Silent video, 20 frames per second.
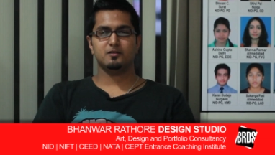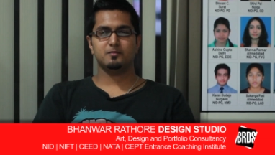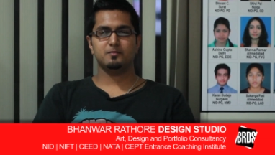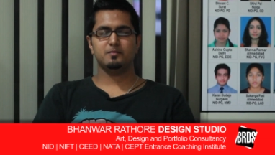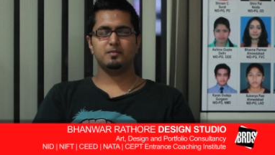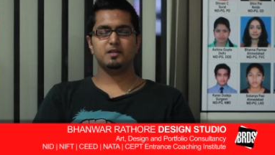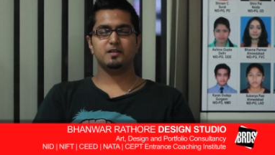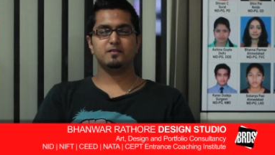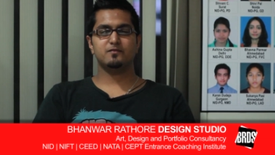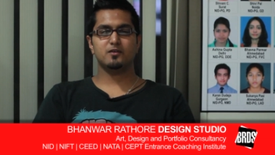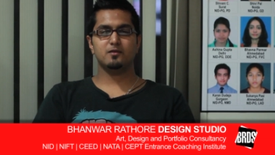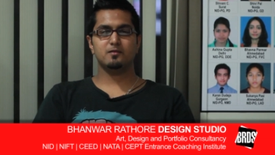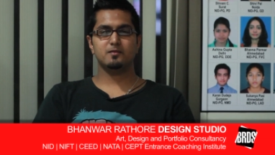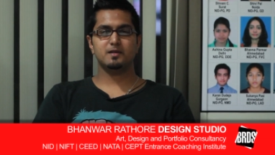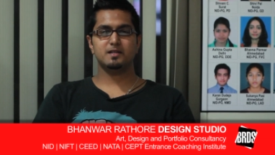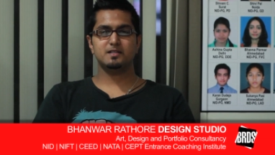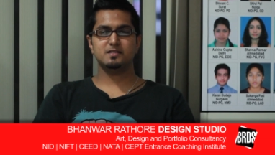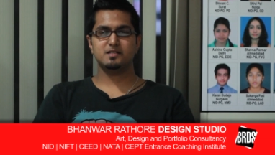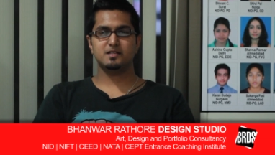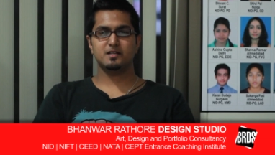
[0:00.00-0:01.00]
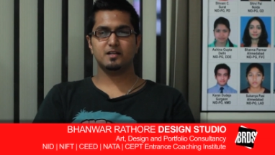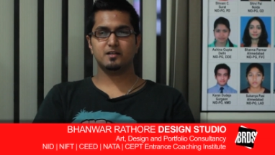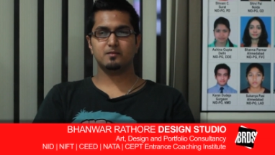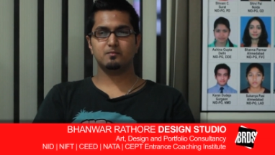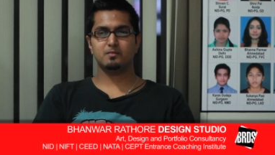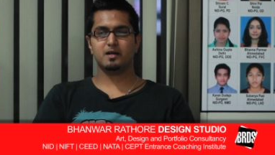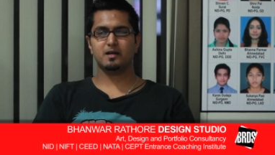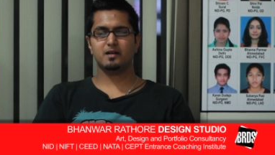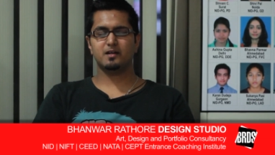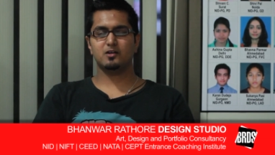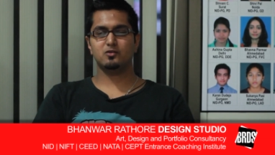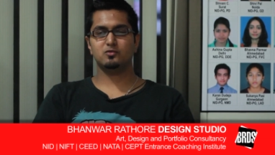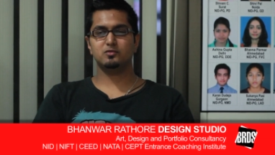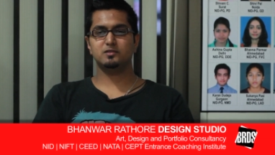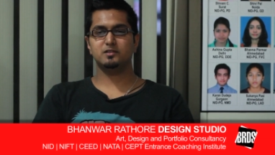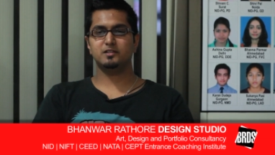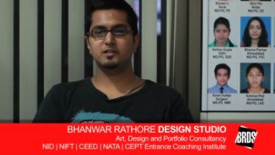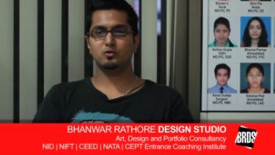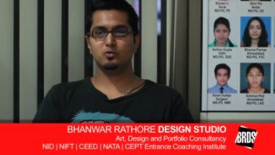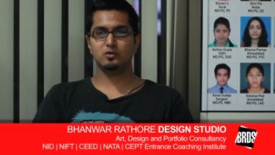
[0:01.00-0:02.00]
Being from an engineering
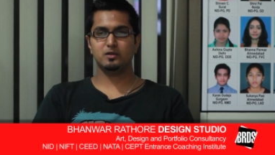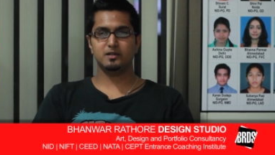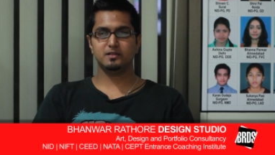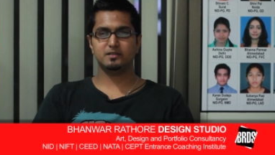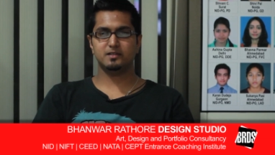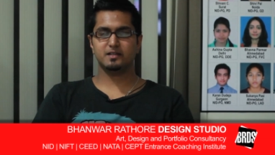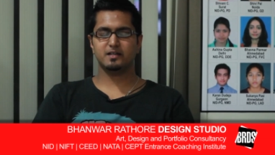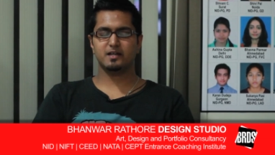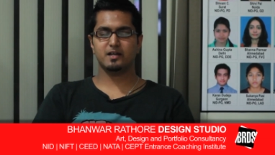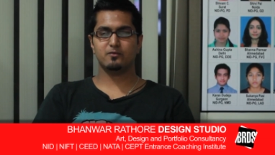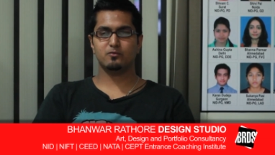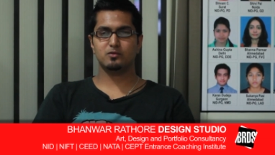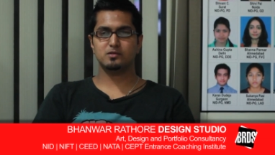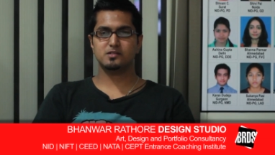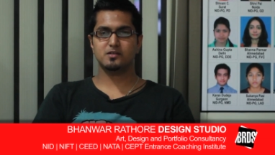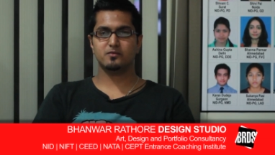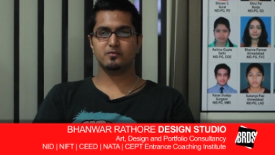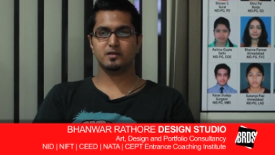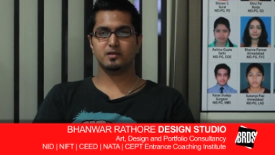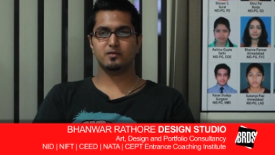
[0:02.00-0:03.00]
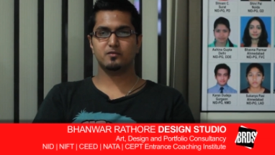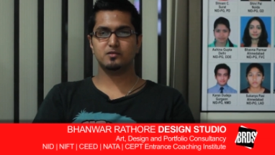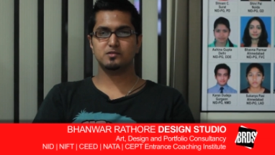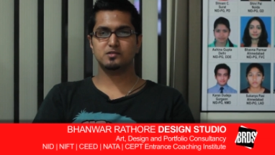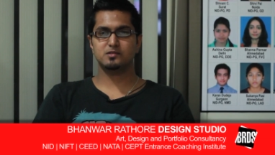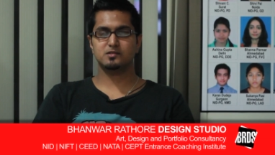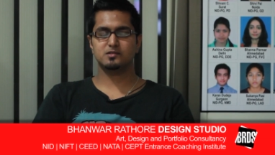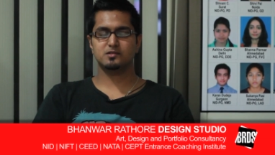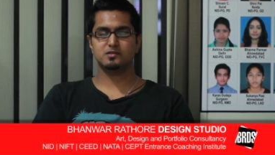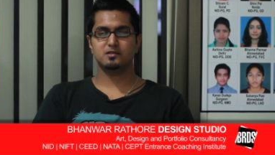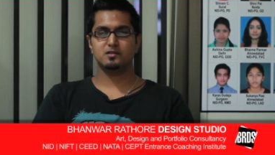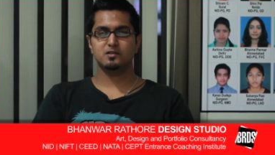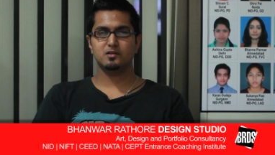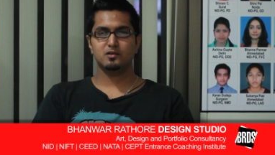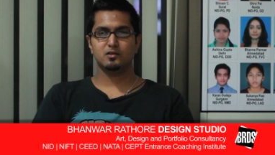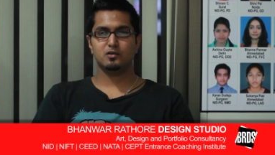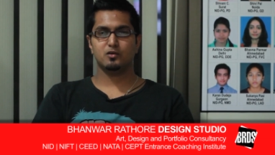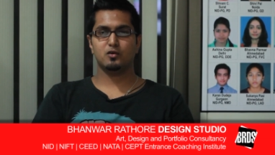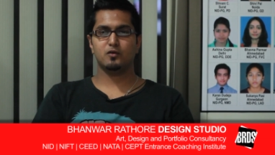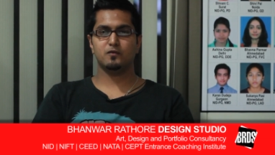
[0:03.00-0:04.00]
background, the only thing I was aware was
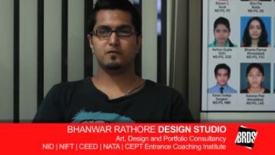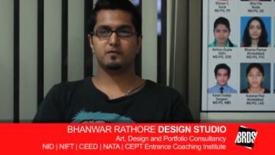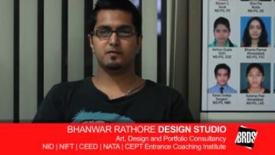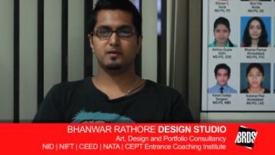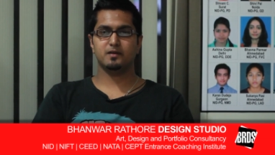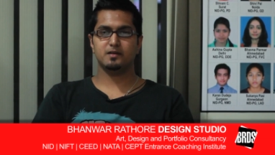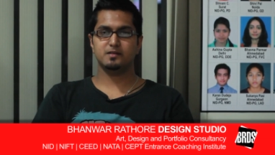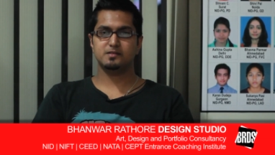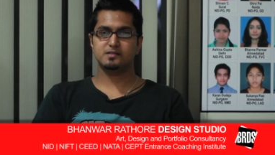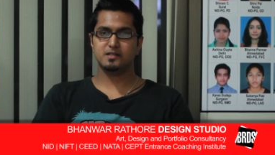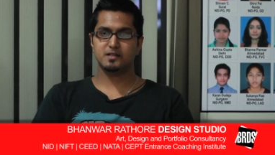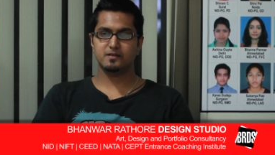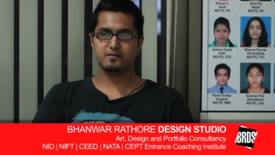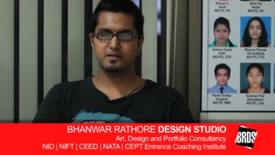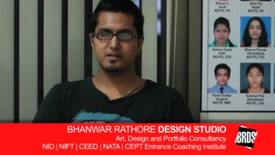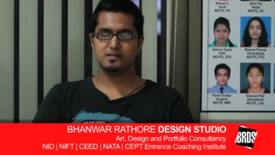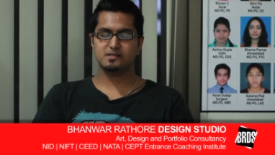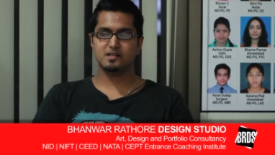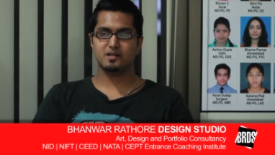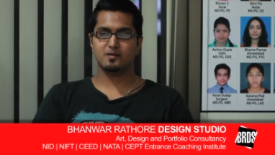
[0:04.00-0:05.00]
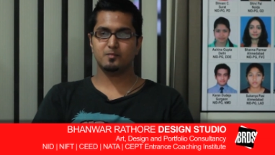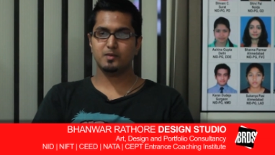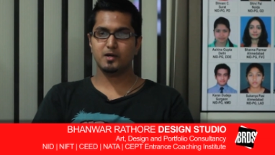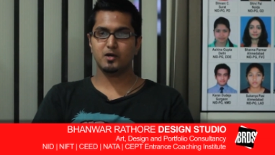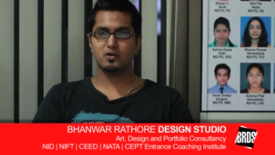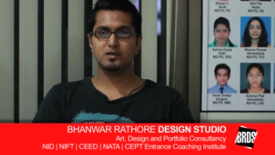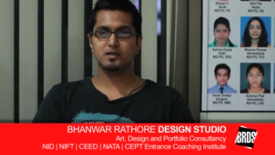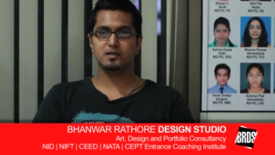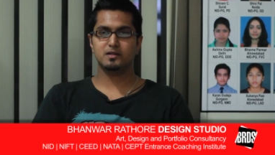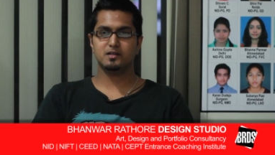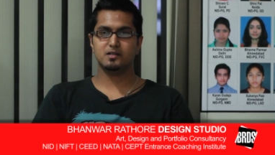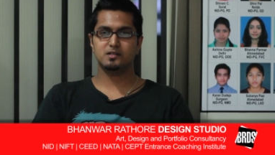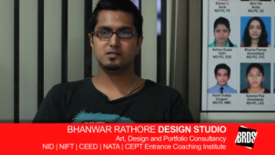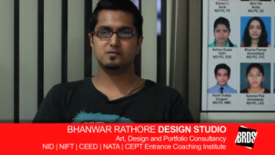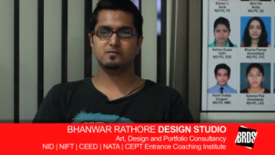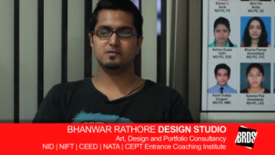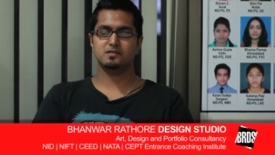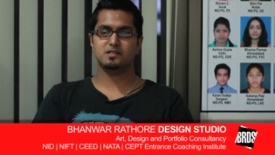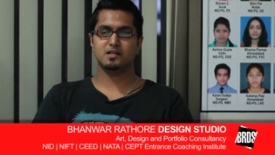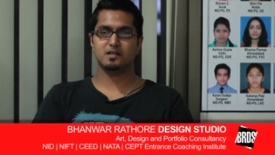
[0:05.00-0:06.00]
of CVs and
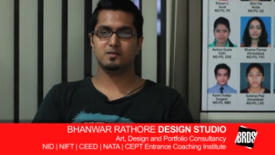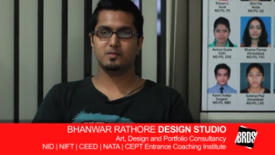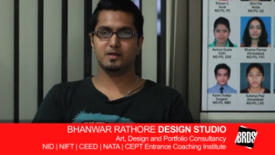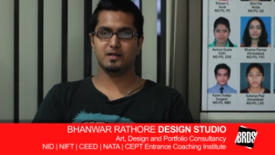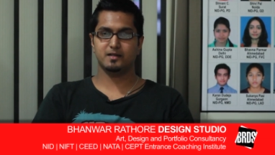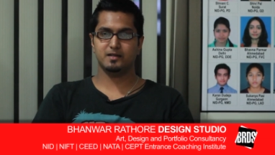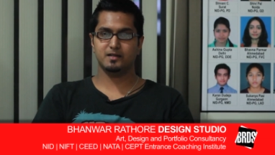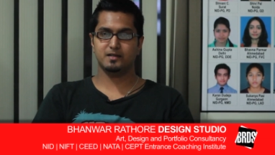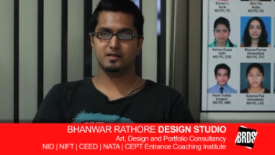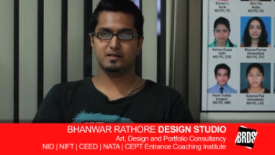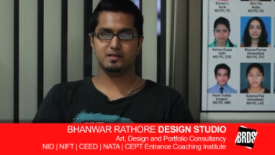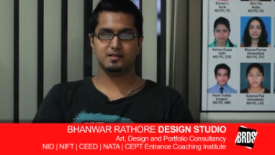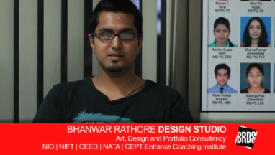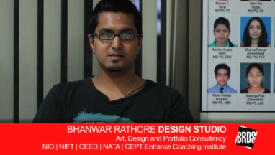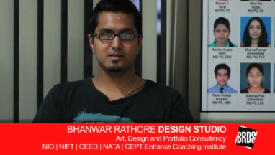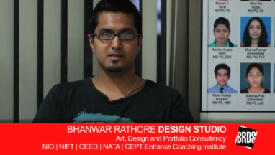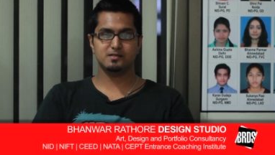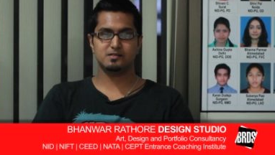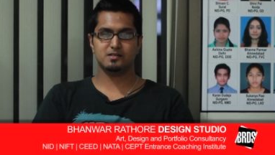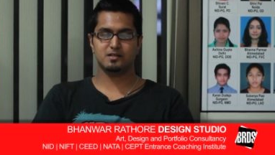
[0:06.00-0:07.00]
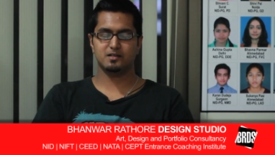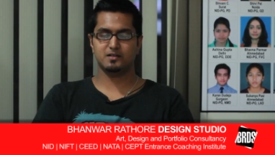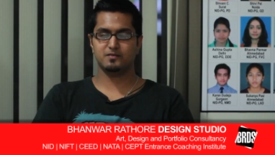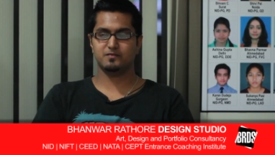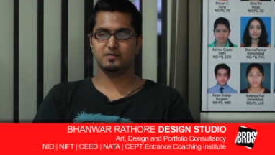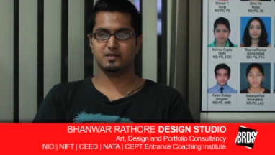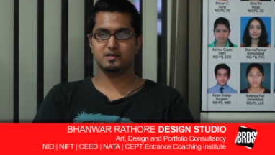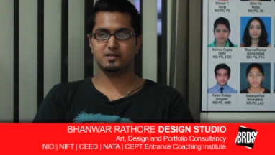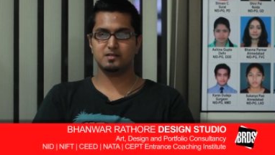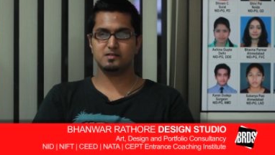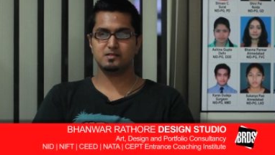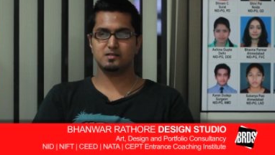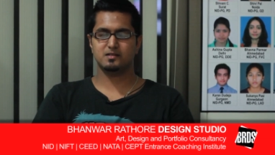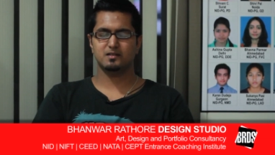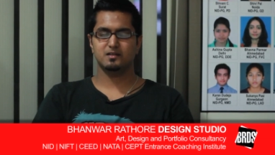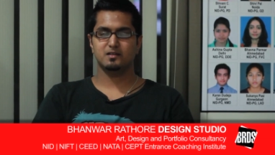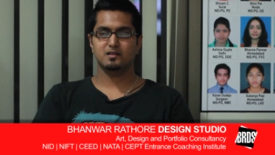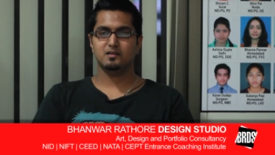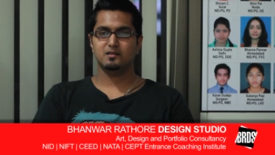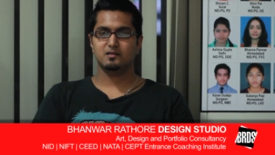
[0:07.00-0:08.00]
biodatas which had my degrees and certificates.
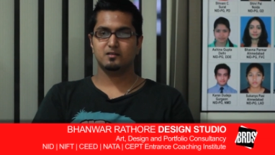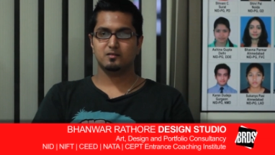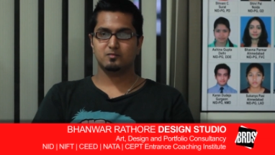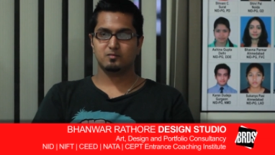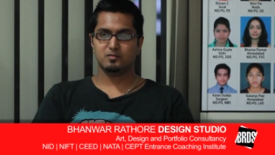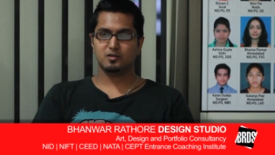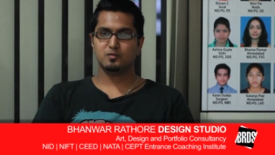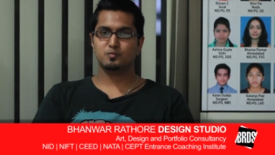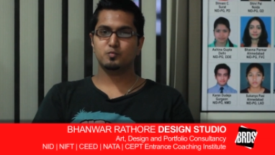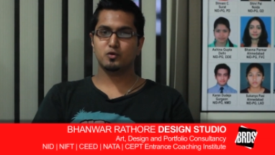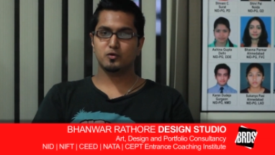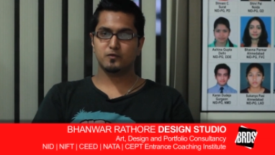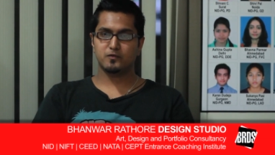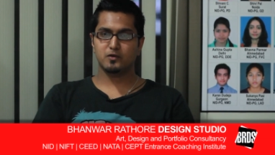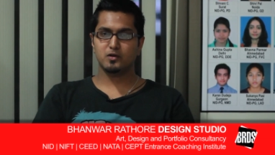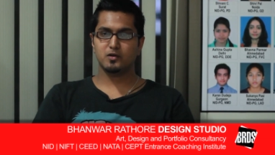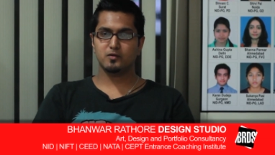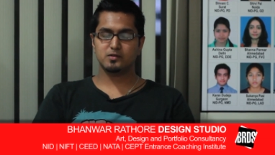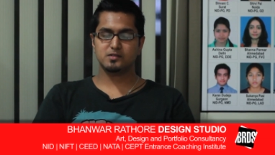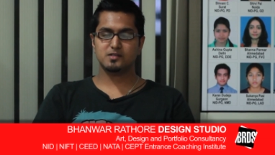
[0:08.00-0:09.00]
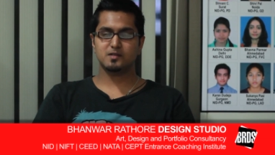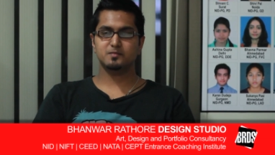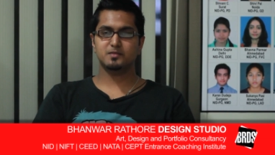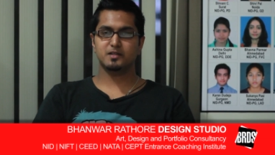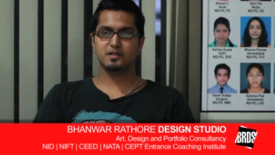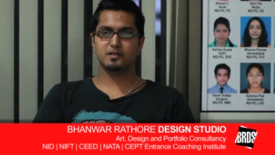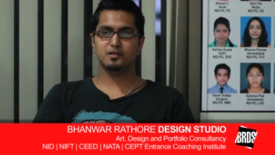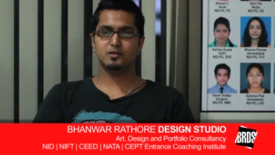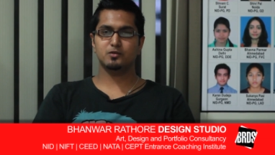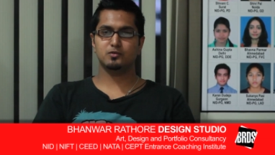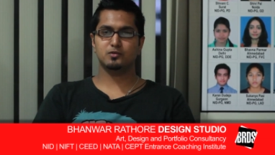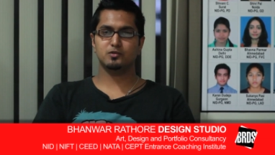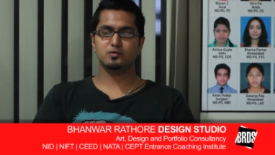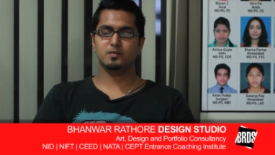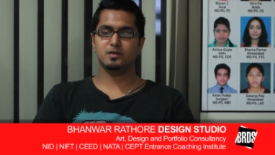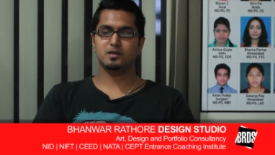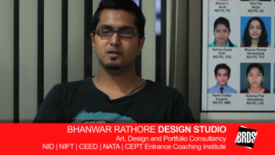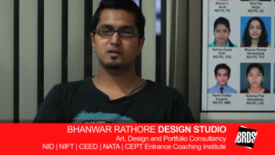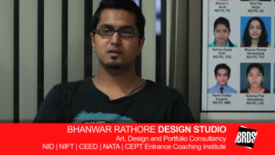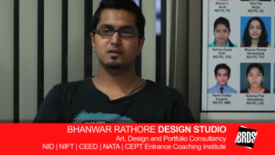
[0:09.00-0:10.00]
But portfolio was something new to
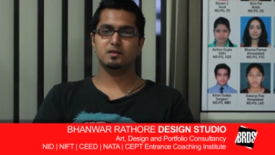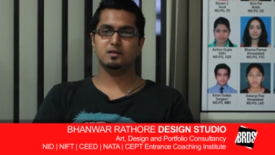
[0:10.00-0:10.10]
me.